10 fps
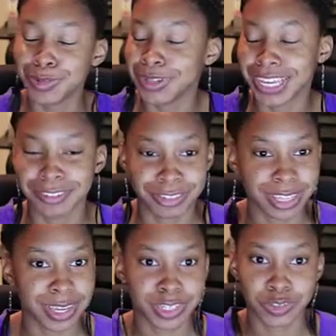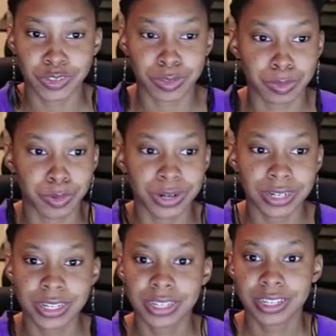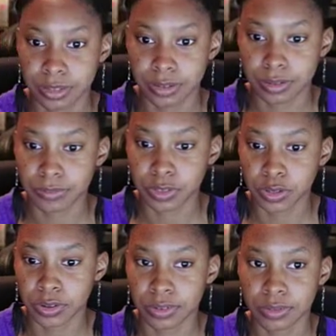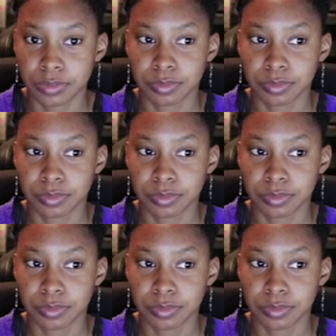who gave you that extra support. So if you go